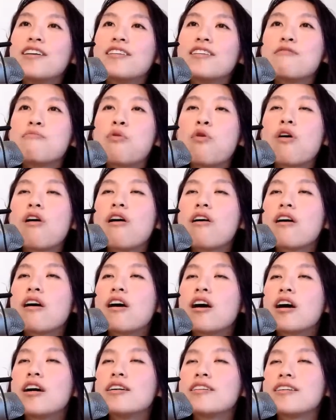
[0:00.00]
the more our
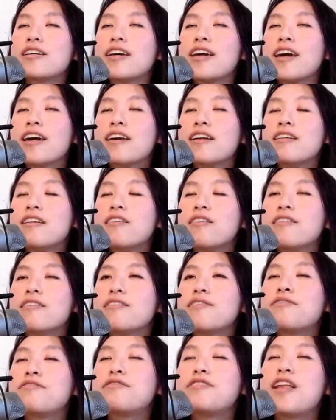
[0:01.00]
heart can
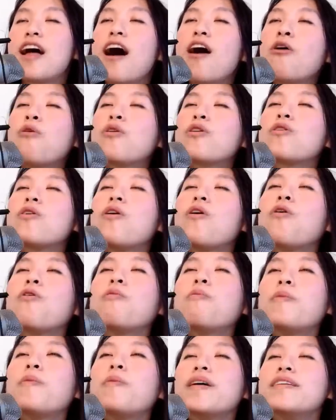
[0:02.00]
flower
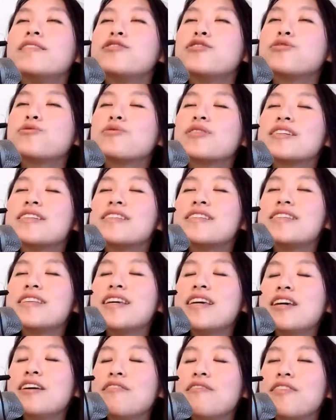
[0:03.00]
open to
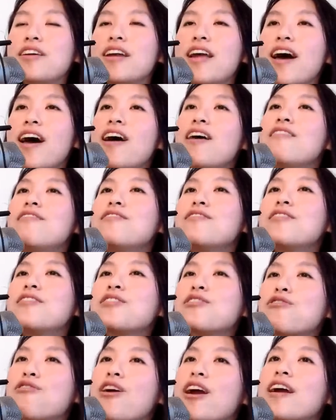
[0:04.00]
receive in ever
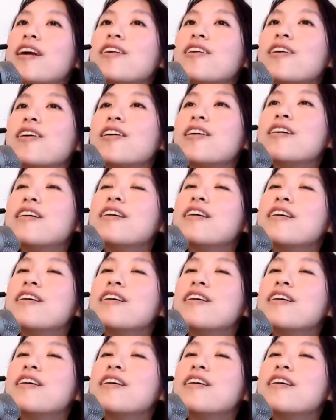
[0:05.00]
greater